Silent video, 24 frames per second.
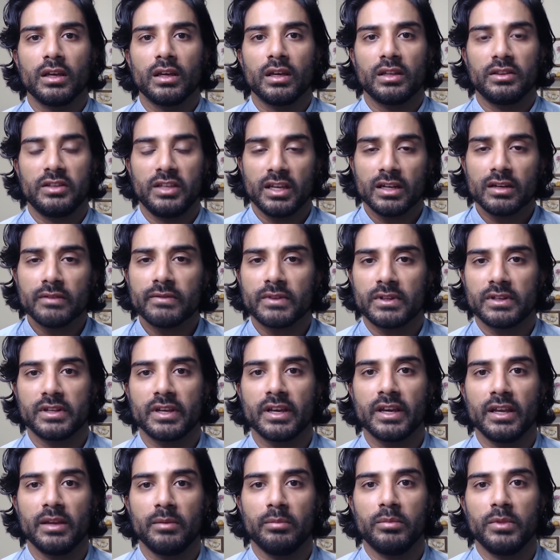at the end of the
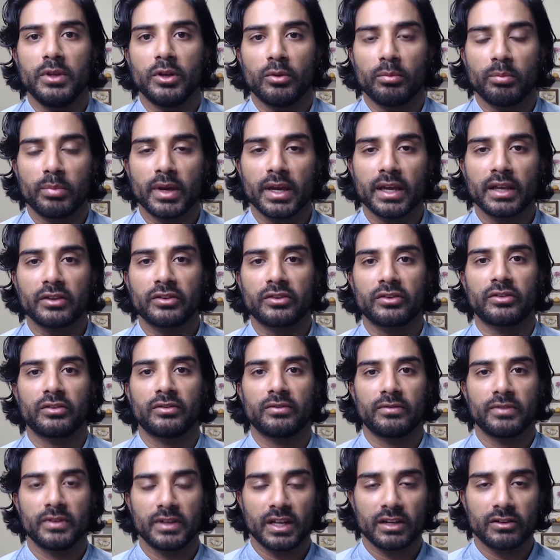day, banks,
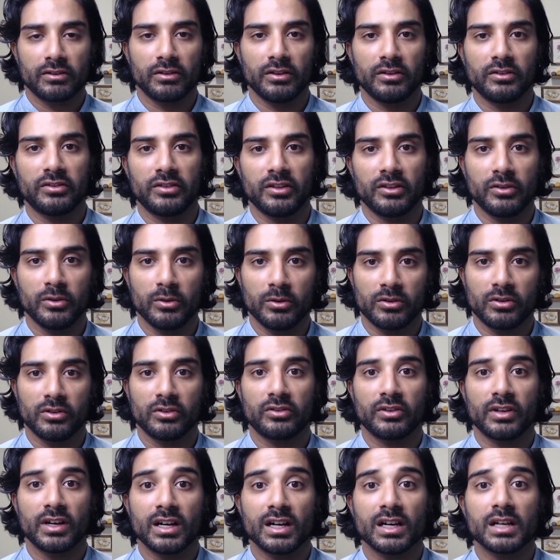financial institutions
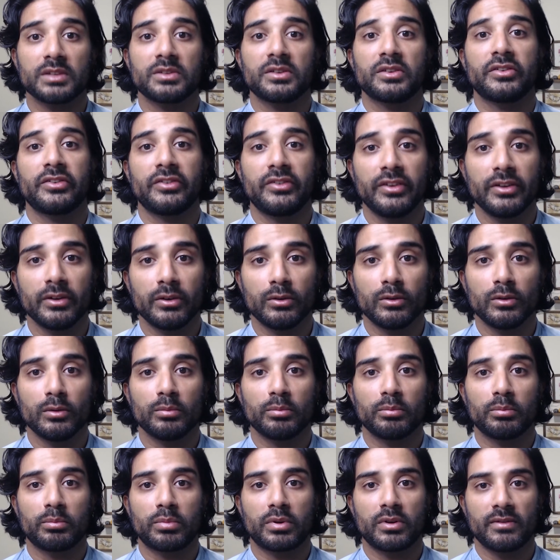are still
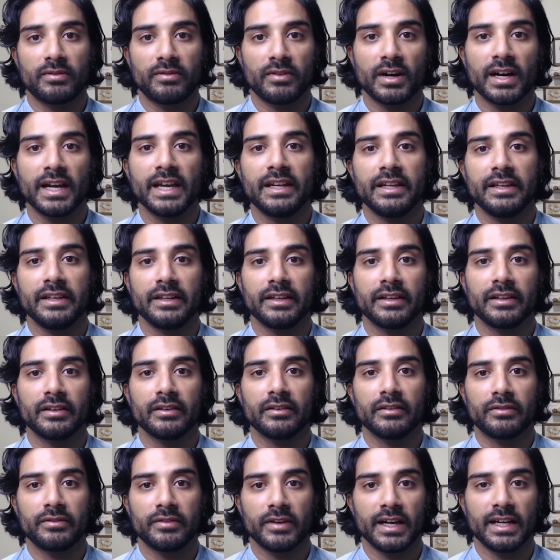providing
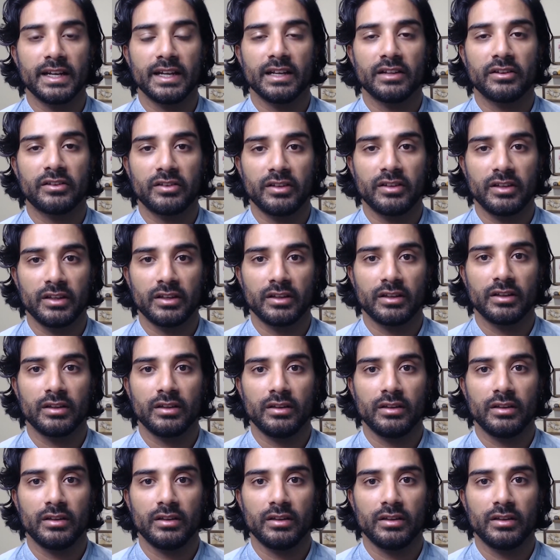financing